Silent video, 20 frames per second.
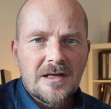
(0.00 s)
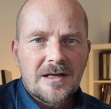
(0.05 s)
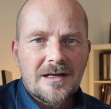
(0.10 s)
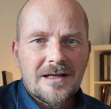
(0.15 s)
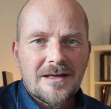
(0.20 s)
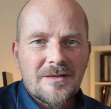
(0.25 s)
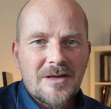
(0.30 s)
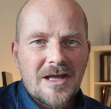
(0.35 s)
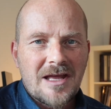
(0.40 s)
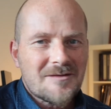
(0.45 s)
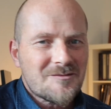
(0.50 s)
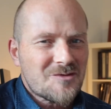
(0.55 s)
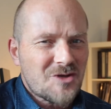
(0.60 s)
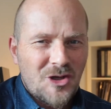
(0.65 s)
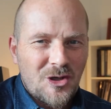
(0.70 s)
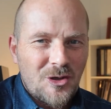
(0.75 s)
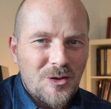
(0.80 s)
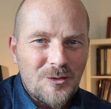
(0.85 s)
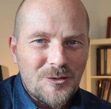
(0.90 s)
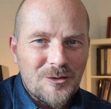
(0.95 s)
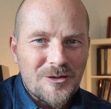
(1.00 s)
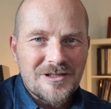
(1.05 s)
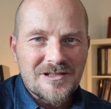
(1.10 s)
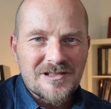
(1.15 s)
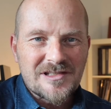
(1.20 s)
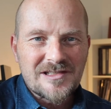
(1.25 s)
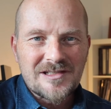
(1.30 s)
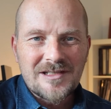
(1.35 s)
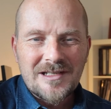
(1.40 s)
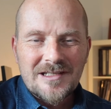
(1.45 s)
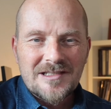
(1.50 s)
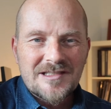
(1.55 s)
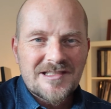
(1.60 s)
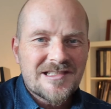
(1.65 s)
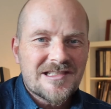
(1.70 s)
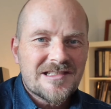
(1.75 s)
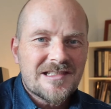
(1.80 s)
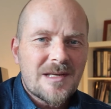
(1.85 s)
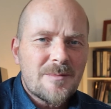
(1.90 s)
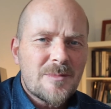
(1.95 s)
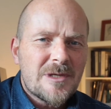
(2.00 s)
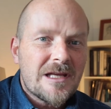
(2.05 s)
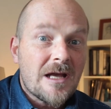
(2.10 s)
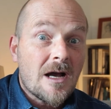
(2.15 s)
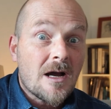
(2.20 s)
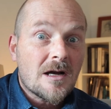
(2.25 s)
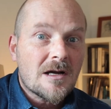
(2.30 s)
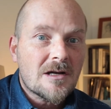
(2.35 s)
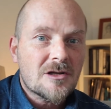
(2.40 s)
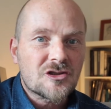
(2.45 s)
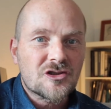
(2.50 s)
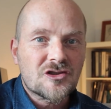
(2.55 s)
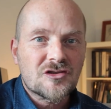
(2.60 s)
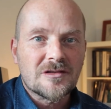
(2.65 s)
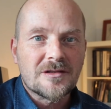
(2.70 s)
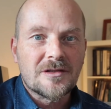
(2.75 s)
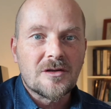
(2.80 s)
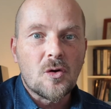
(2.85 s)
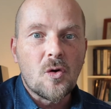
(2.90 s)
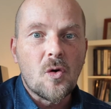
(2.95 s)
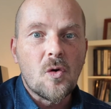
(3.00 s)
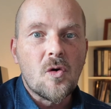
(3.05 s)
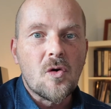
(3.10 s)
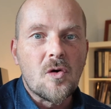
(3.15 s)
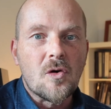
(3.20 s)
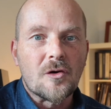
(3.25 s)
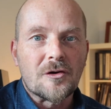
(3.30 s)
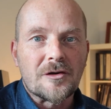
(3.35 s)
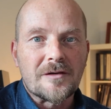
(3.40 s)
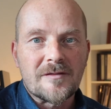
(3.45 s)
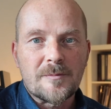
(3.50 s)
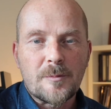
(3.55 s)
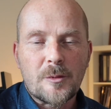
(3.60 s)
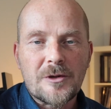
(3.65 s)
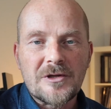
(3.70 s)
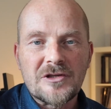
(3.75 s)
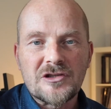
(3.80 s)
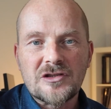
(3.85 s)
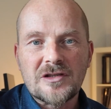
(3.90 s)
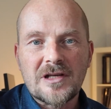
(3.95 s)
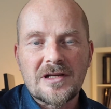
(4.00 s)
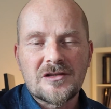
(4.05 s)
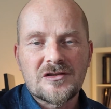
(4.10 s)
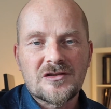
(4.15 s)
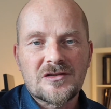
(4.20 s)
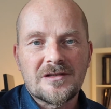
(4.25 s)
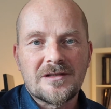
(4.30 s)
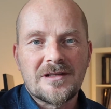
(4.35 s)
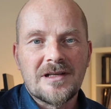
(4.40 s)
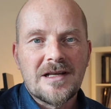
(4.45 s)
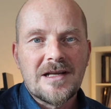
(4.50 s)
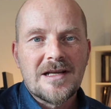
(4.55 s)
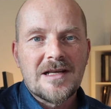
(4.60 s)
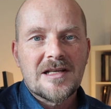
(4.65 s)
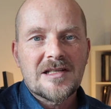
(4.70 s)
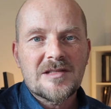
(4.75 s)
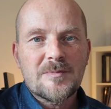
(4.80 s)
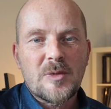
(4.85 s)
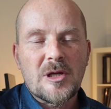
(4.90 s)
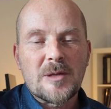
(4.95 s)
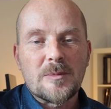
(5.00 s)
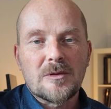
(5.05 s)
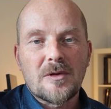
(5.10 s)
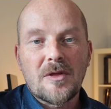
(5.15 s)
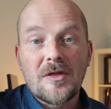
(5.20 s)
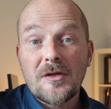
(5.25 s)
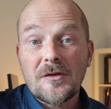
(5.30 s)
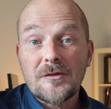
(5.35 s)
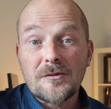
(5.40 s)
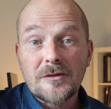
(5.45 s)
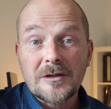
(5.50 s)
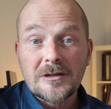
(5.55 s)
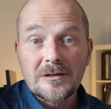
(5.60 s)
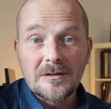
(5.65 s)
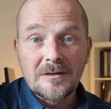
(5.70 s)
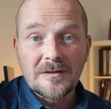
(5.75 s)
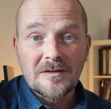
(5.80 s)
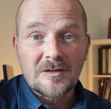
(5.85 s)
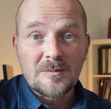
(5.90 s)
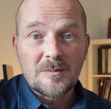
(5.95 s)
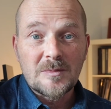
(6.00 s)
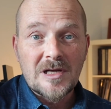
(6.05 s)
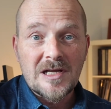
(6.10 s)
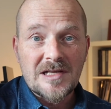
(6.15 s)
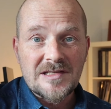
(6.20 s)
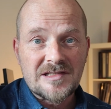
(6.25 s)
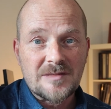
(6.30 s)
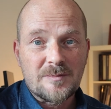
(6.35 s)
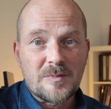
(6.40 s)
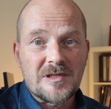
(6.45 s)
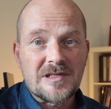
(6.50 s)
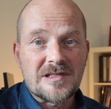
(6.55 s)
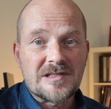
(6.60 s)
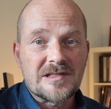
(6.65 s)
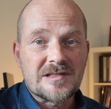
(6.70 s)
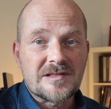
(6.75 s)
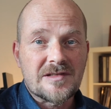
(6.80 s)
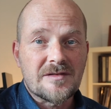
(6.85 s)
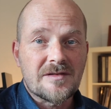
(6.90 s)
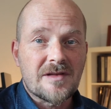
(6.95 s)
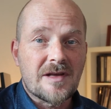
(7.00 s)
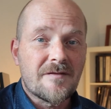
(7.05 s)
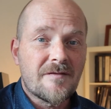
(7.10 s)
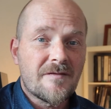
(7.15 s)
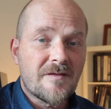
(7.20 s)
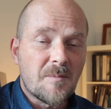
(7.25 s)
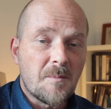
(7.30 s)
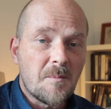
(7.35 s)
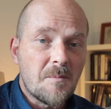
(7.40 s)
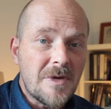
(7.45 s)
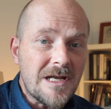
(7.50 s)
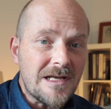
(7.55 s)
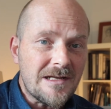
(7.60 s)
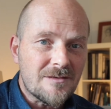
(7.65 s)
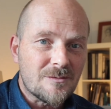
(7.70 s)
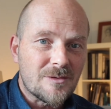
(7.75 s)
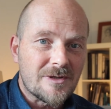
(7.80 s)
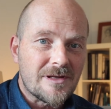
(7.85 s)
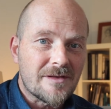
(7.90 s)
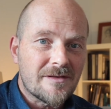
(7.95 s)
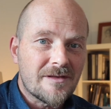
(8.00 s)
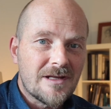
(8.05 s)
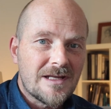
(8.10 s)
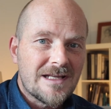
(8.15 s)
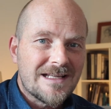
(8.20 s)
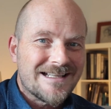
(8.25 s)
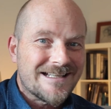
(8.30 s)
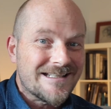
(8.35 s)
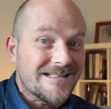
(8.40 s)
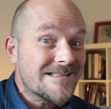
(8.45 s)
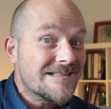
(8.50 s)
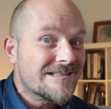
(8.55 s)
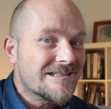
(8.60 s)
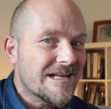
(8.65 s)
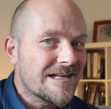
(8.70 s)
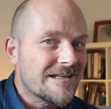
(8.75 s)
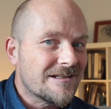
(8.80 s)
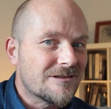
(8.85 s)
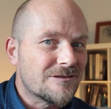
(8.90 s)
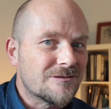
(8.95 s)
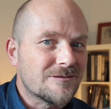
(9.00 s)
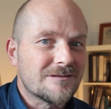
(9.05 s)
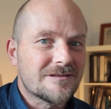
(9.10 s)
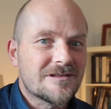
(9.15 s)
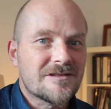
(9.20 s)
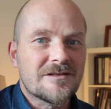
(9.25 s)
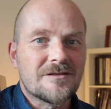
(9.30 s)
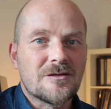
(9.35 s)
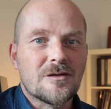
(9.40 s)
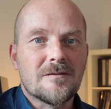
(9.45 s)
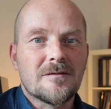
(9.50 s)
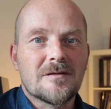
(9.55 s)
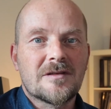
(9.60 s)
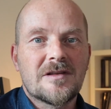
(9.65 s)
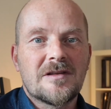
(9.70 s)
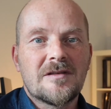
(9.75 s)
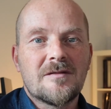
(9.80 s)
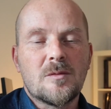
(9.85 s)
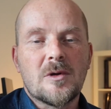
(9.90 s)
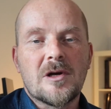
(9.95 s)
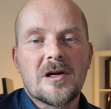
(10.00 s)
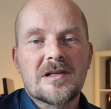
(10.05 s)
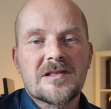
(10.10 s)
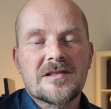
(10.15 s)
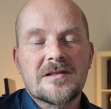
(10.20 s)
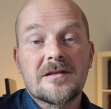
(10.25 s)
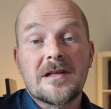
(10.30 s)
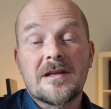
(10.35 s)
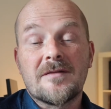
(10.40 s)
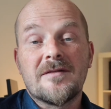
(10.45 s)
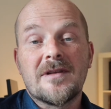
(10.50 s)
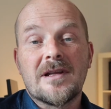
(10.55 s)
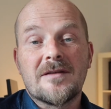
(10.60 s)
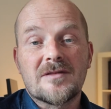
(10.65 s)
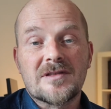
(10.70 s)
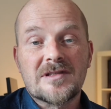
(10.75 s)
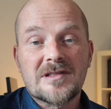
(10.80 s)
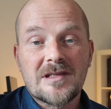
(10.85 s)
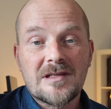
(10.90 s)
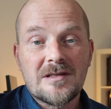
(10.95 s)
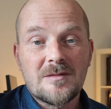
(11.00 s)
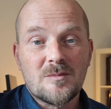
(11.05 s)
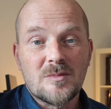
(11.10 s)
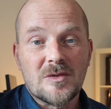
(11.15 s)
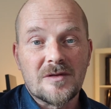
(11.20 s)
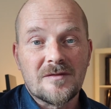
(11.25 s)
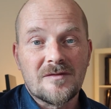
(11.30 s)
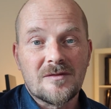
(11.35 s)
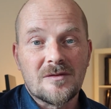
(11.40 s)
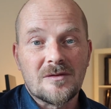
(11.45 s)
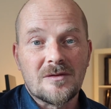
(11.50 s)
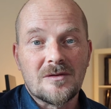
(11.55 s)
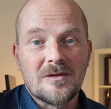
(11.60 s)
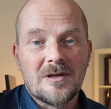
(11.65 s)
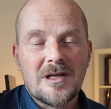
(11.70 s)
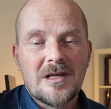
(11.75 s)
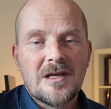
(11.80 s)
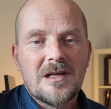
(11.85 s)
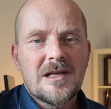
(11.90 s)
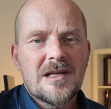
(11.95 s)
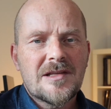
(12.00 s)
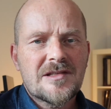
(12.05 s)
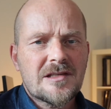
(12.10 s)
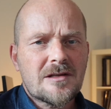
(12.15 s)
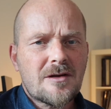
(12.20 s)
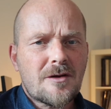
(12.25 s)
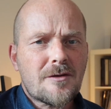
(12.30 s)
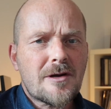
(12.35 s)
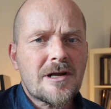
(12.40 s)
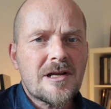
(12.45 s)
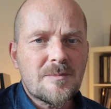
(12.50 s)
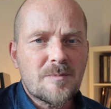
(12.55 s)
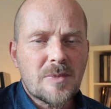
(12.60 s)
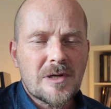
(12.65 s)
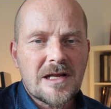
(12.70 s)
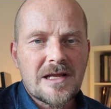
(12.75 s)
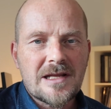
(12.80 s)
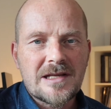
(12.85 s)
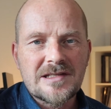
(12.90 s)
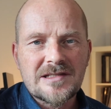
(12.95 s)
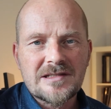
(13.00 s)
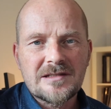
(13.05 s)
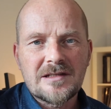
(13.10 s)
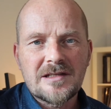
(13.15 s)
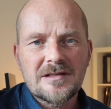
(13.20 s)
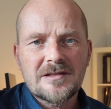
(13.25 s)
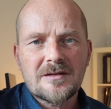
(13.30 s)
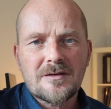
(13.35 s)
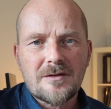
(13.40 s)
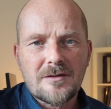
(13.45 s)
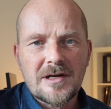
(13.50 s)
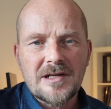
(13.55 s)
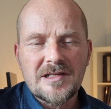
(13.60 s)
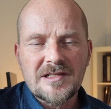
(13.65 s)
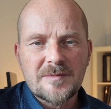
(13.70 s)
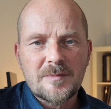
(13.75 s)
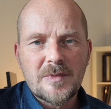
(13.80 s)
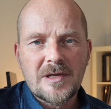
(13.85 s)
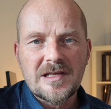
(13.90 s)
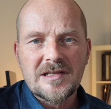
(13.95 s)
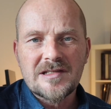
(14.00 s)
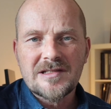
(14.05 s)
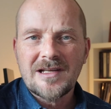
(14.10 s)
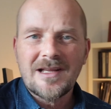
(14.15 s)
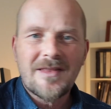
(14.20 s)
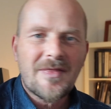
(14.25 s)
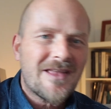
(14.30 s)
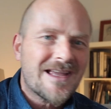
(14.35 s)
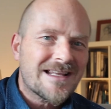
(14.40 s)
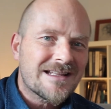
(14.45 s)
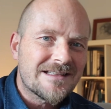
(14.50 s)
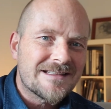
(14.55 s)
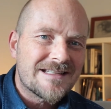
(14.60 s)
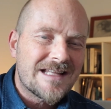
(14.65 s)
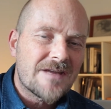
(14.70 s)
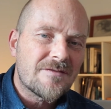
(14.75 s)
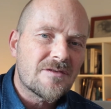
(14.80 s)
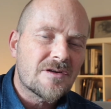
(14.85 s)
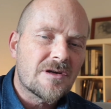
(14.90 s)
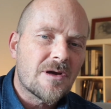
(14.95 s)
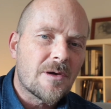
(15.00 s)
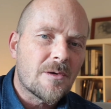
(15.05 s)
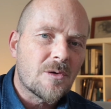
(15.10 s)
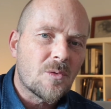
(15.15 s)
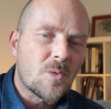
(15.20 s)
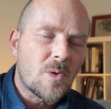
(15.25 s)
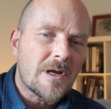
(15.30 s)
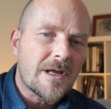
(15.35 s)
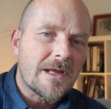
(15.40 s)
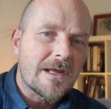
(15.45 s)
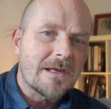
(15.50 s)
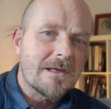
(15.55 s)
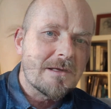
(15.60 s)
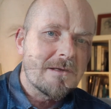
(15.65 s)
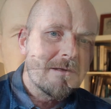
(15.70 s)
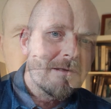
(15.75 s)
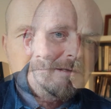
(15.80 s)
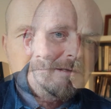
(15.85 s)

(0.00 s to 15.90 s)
and that curious semi-hush and awe of appreciation as people thrill to masterpieces that they're familiar with and tingle to the novelty of works that they've never seen before. It's a great place and it's a great space, and that'll never go away.